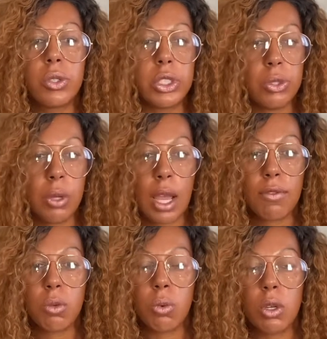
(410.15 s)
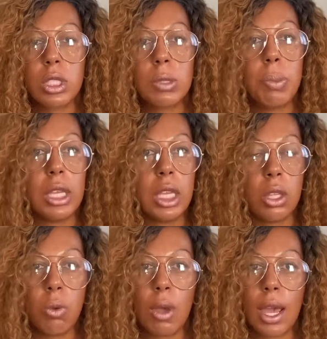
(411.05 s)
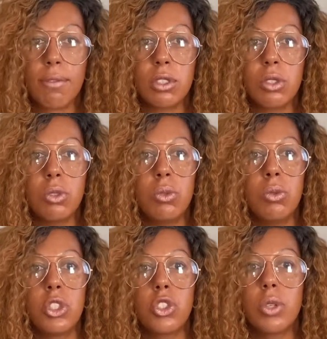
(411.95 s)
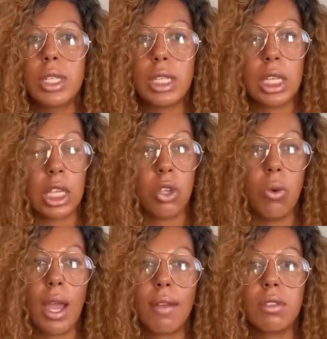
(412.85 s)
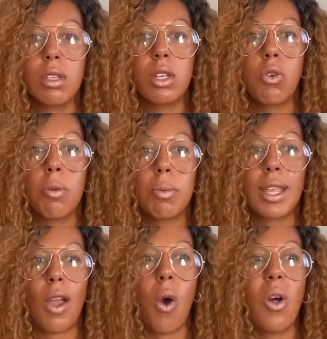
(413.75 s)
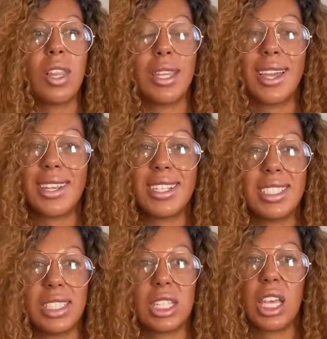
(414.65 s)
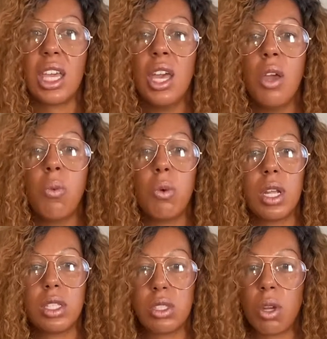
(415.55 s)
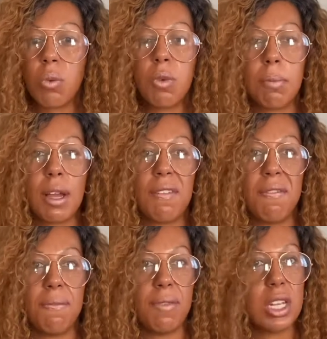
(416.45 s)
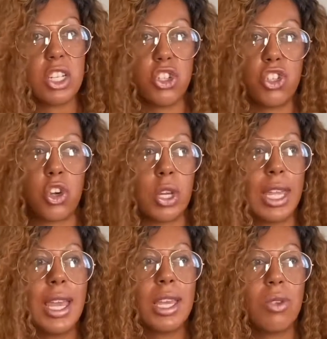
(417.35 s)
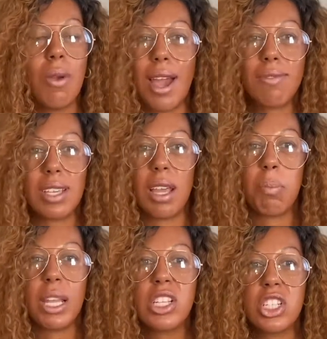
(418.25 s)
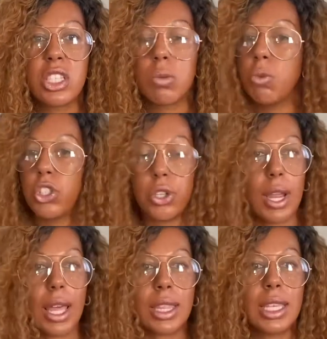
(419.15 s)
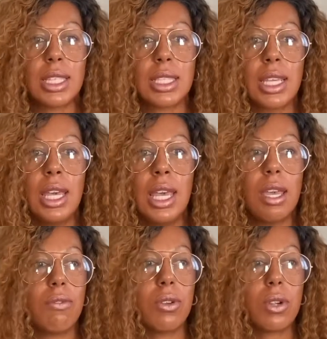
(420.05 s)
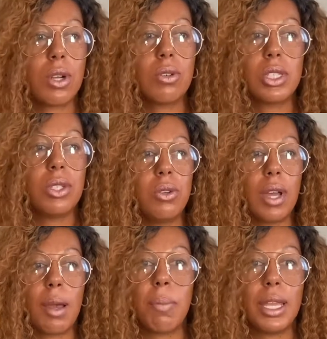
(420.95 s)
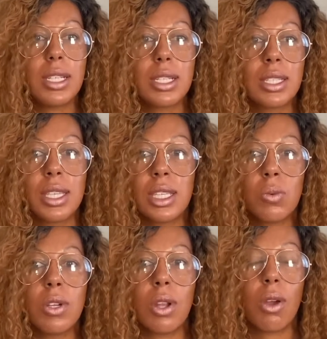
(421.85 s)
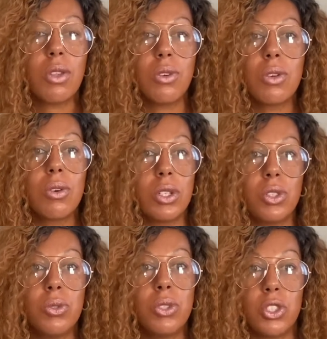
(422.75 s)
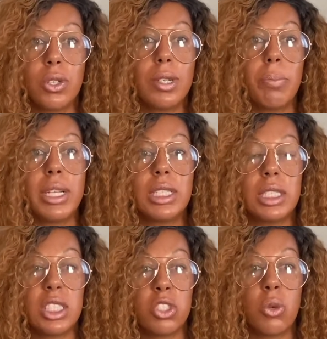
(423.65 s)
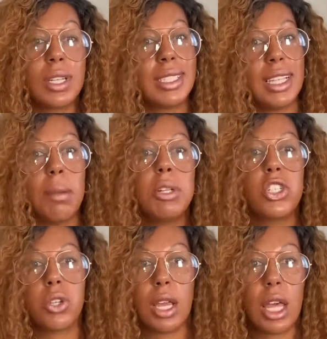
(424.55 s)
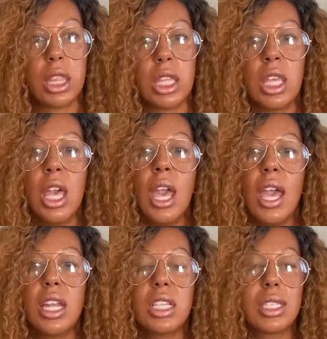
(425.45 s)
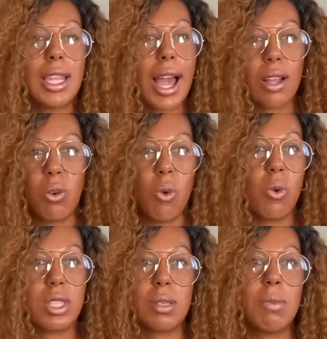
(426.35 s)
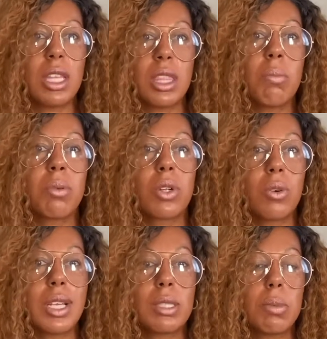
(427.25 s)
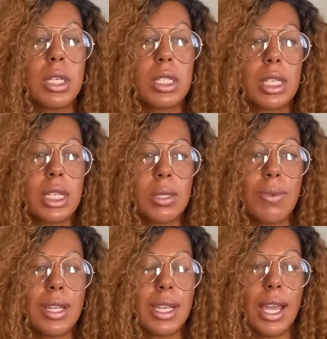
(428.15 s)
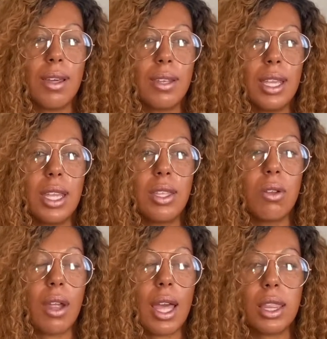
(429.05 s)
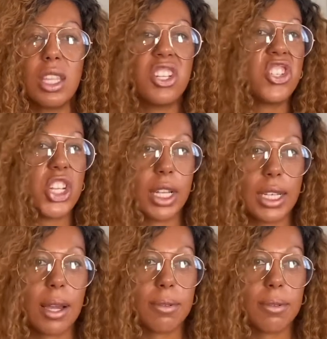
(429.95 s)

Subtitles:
You have to work speed. You have to do strengthening. You have to incorporate all of that. That's just like when I started with my fitness journey. You have to have patience with your athletes. If you're a coach and you have patience, guess what? All you're going to do is your impatience is going to damage your athlete, and it's not going to make them progress, because guess what? Now your athlete didn't checked out.